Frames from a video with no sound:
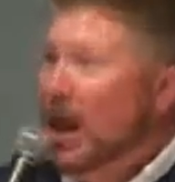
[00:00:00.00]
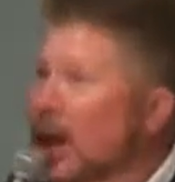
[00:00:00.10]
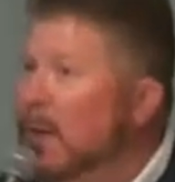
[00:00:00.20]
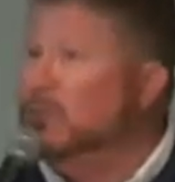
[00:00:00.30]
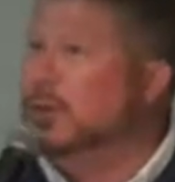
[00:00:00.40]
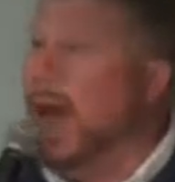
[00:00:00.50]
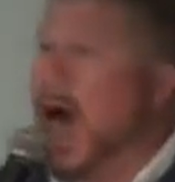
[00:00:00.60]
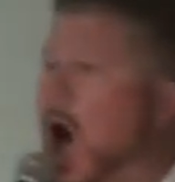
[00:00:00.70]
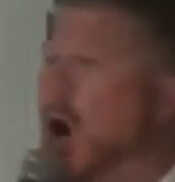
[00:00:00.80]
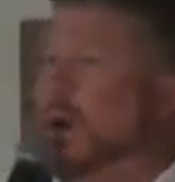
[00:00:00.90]
Come on,
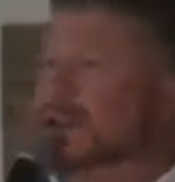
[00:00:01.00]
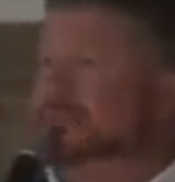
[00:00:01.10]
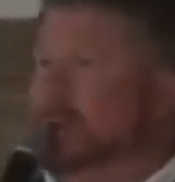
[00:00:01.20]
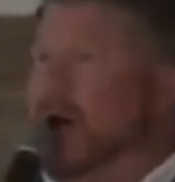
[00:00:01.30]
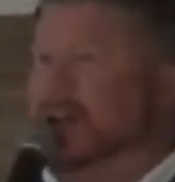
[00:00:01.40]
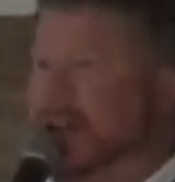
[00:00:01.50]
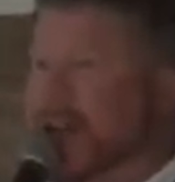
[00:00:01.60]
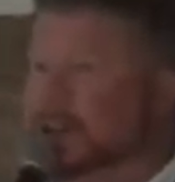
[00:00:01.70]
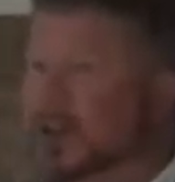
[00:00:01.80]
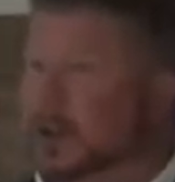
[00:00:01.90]
somebody. Always barking
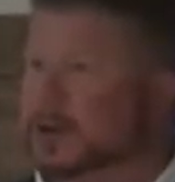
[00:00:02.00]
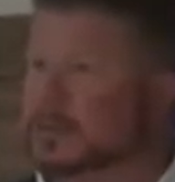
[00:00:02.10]
at you.